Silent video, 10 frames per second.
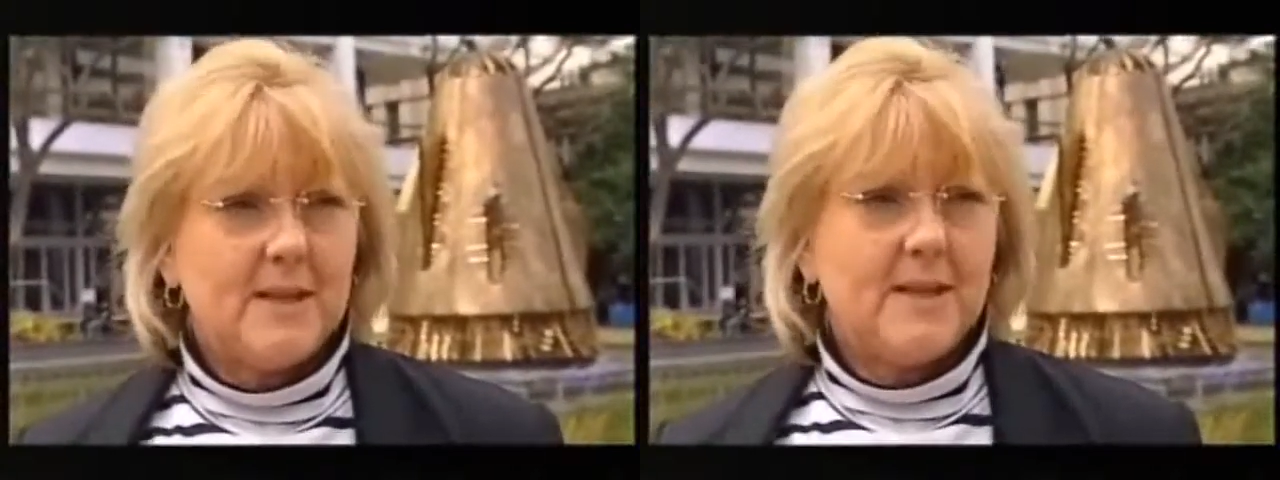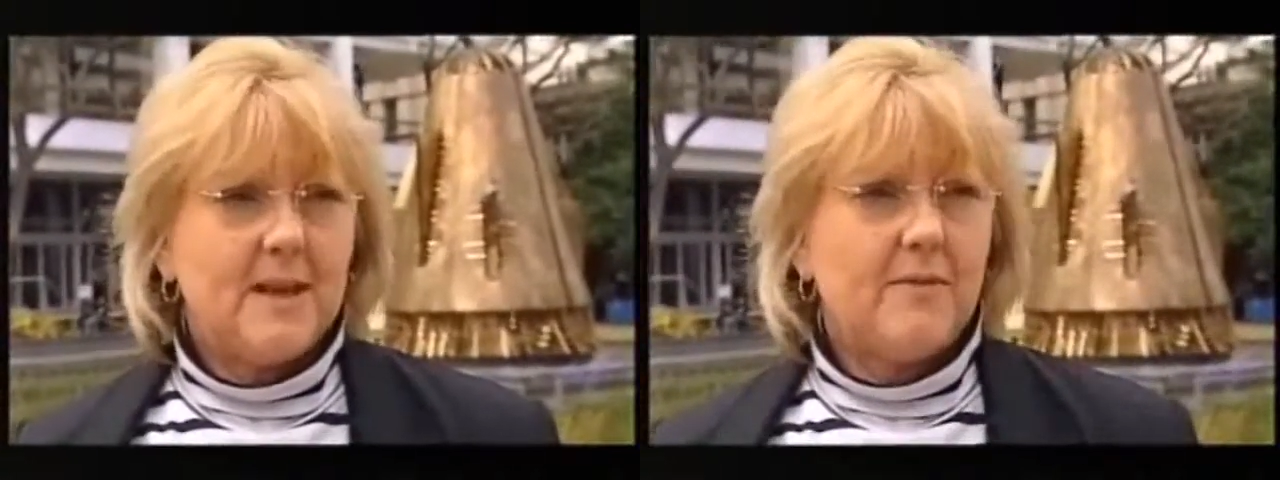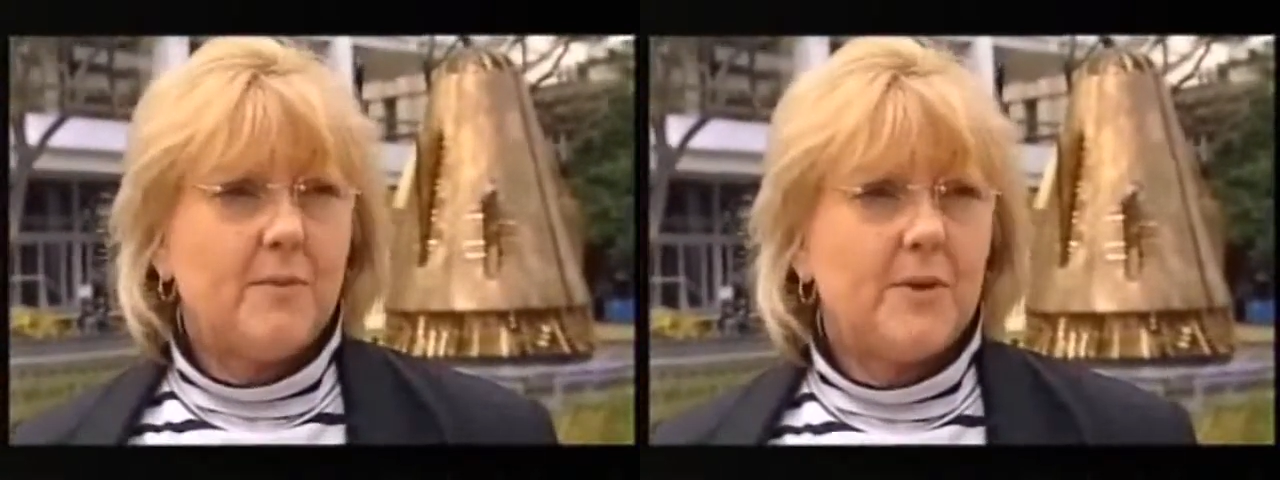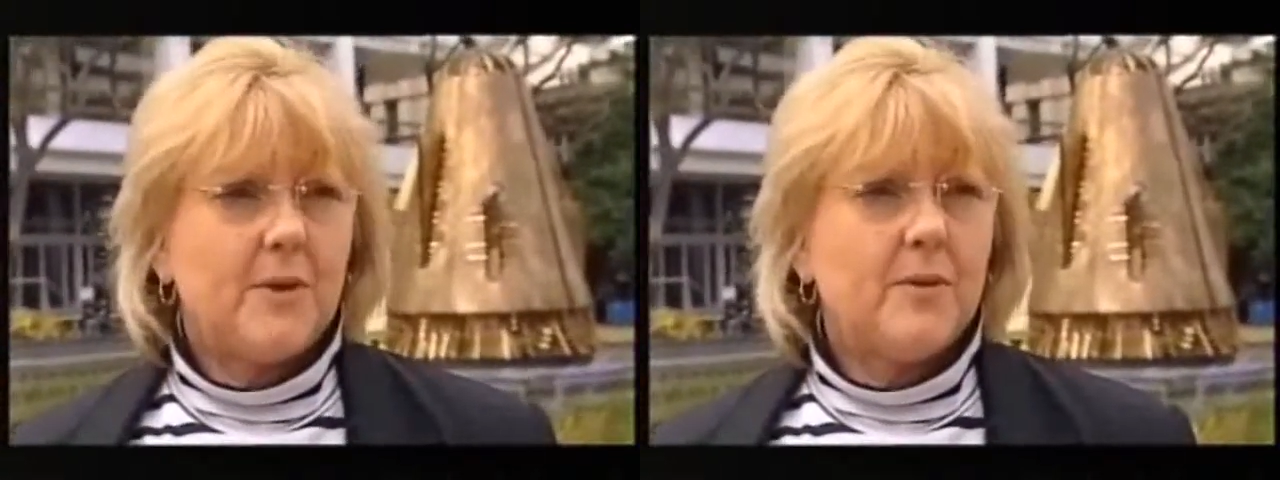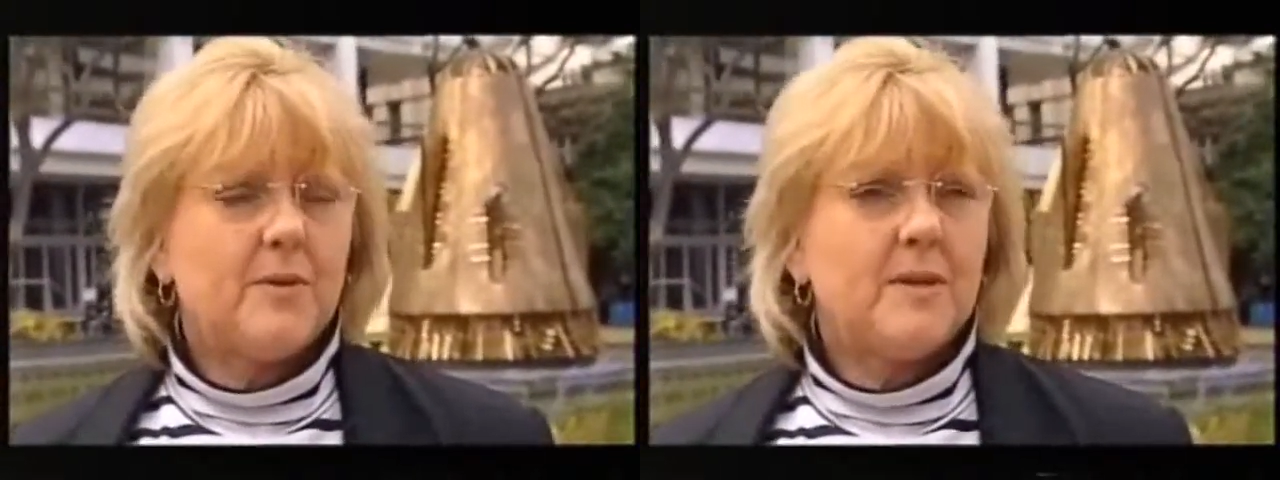cover what I
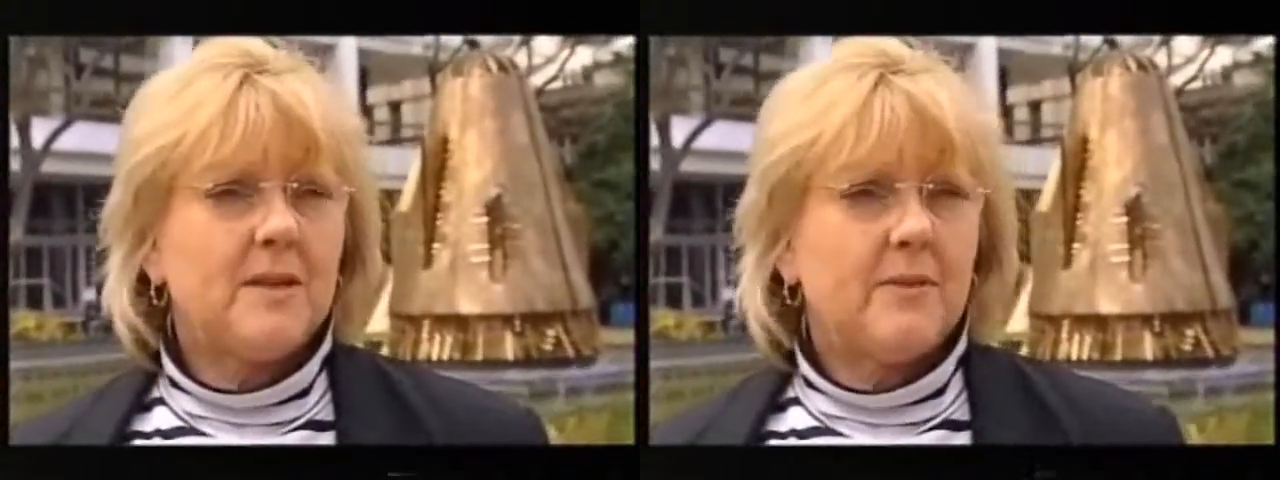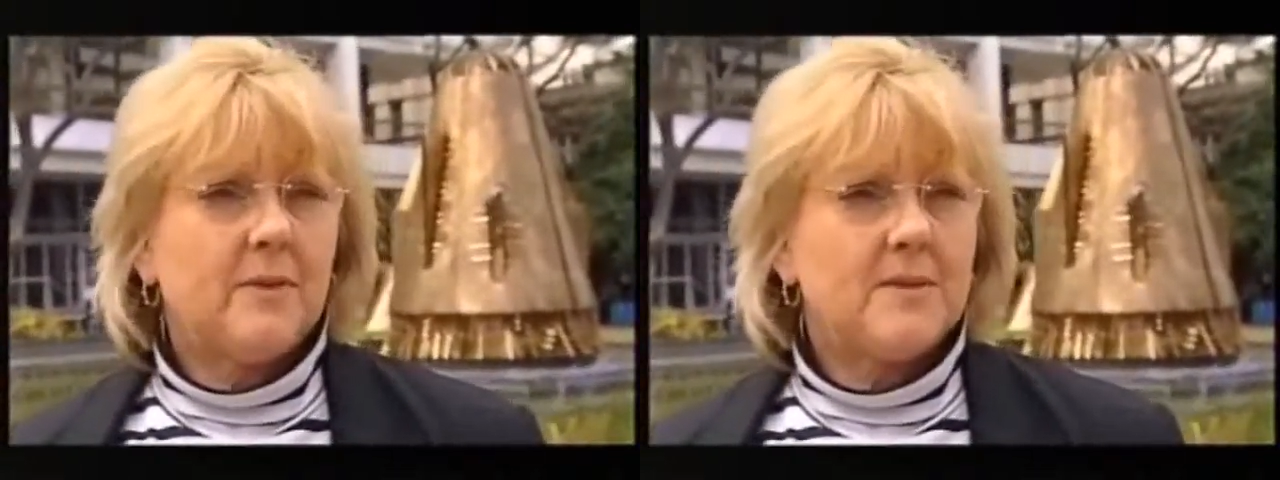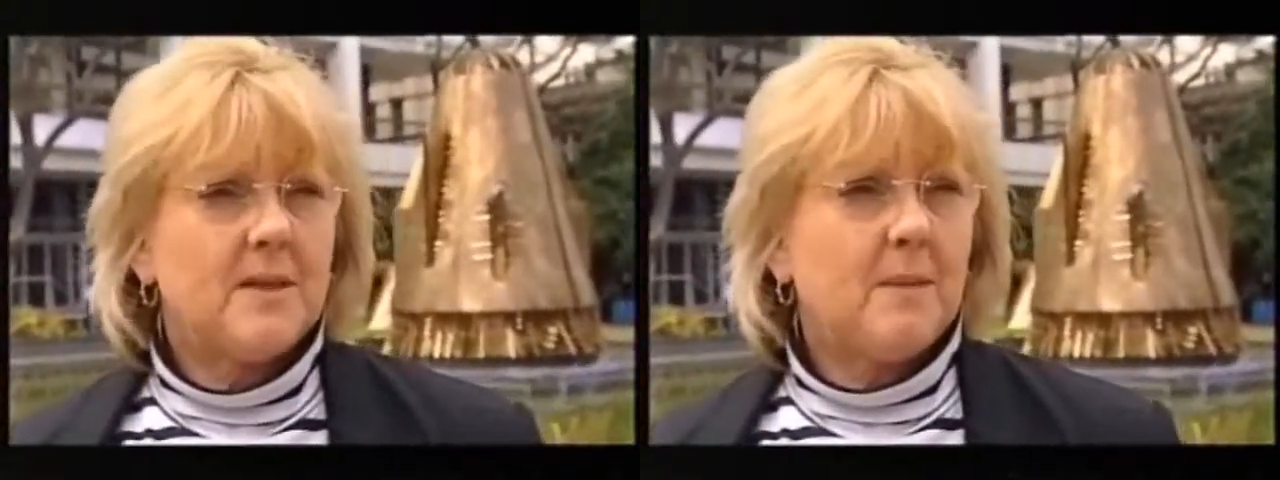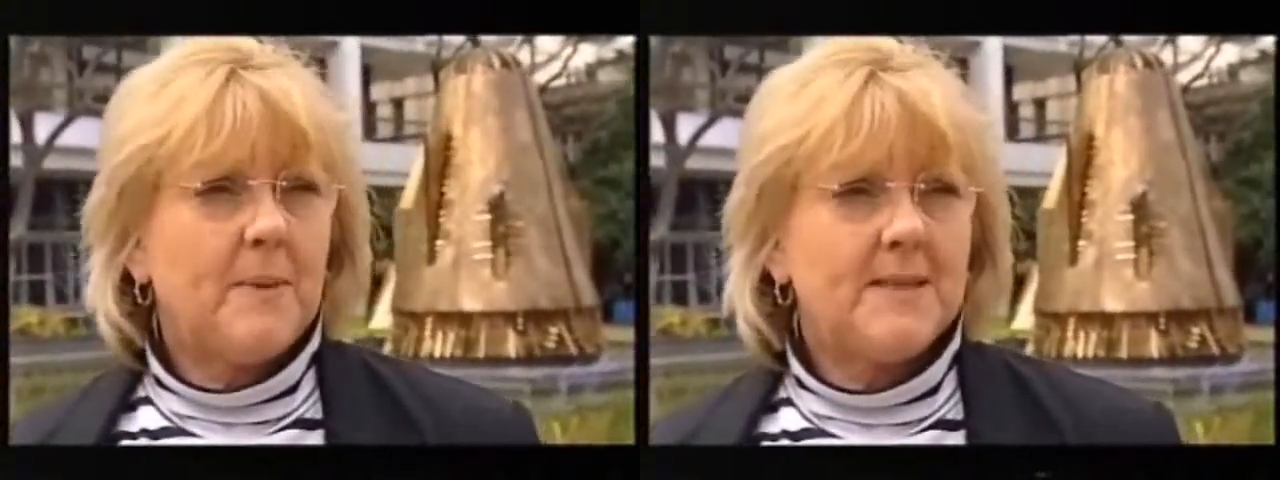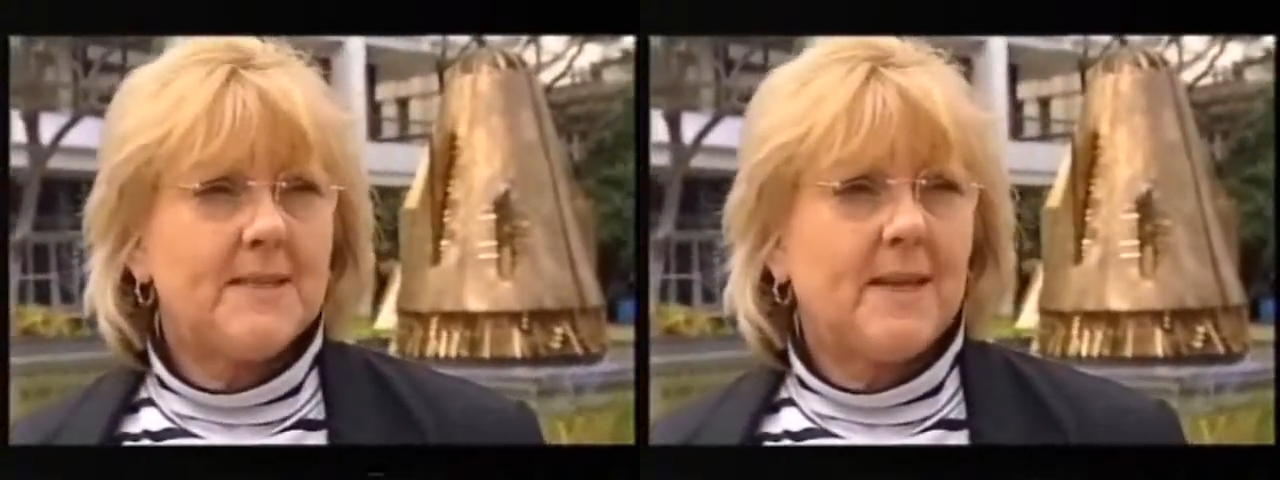couldn't if I was
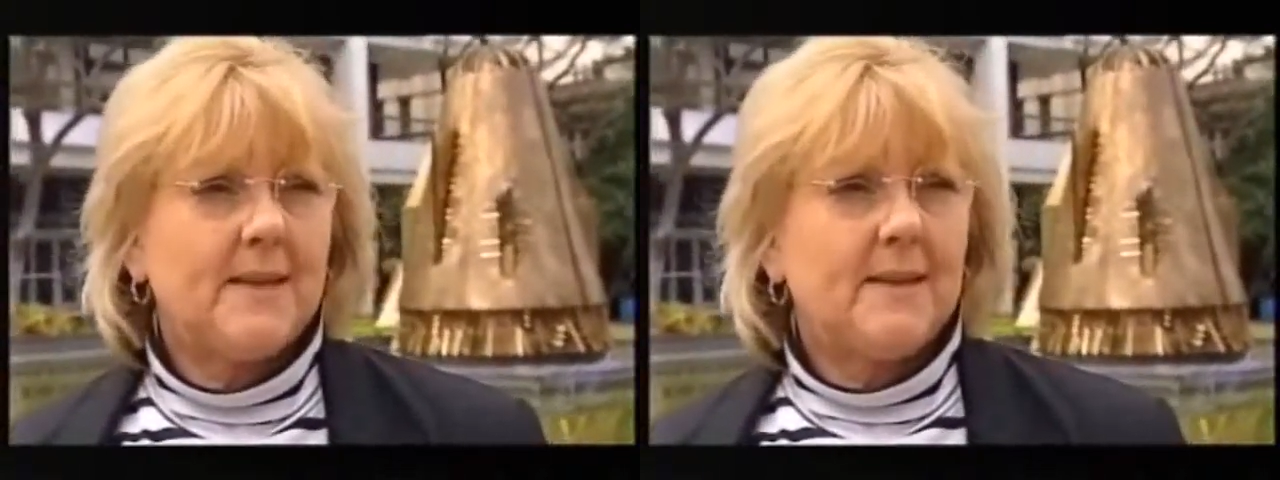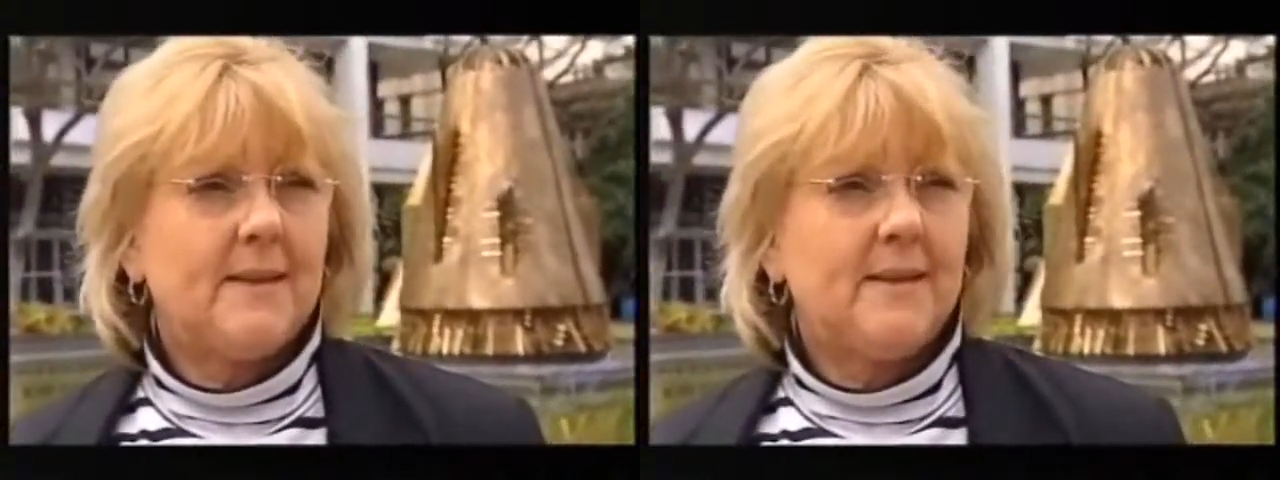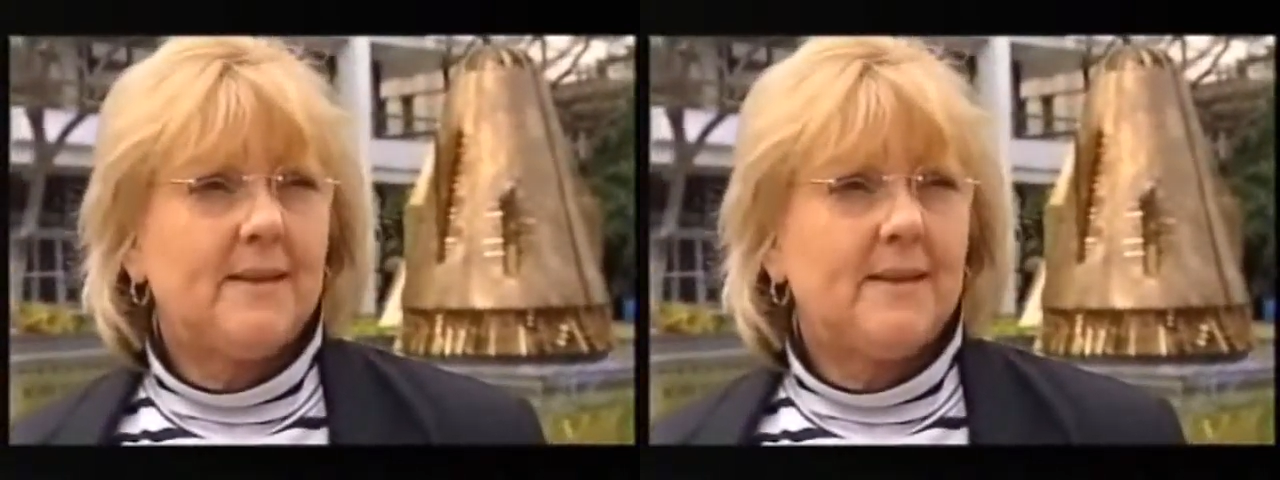incapacitated.